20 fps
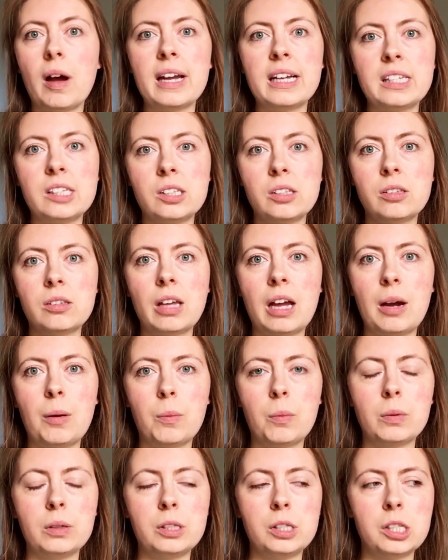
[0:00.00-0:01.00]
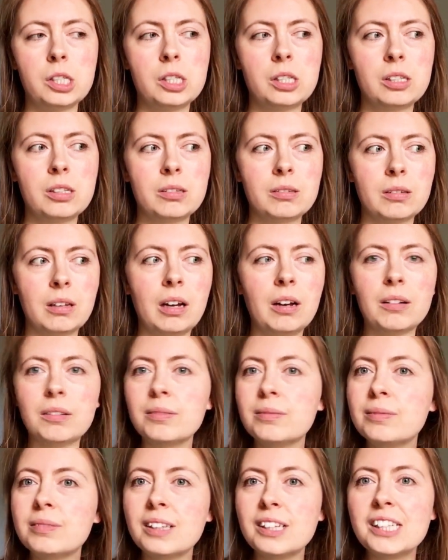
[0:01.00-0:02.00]
wise, that was,
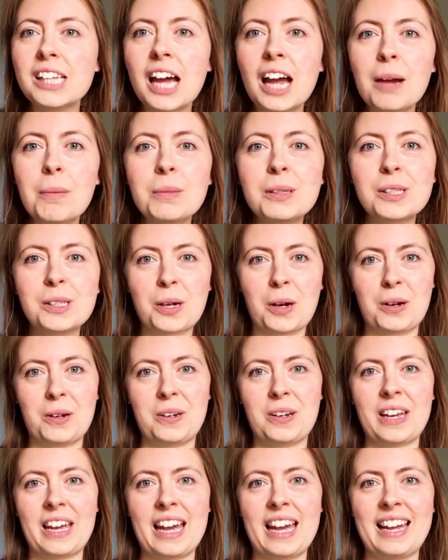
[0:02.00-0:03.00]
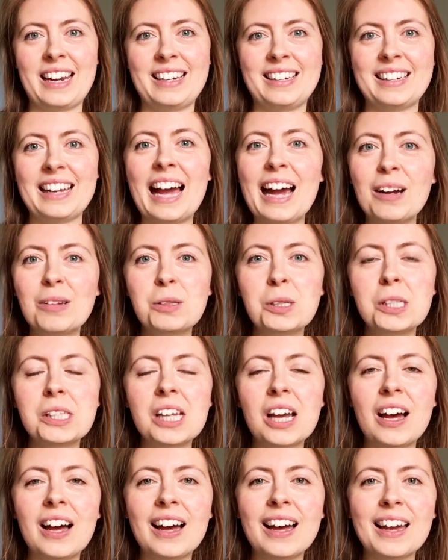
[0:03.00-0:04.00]
the time is gone again. Out of
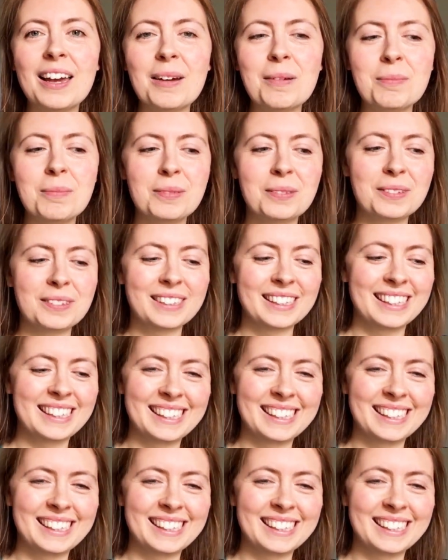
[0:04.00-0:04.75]
time.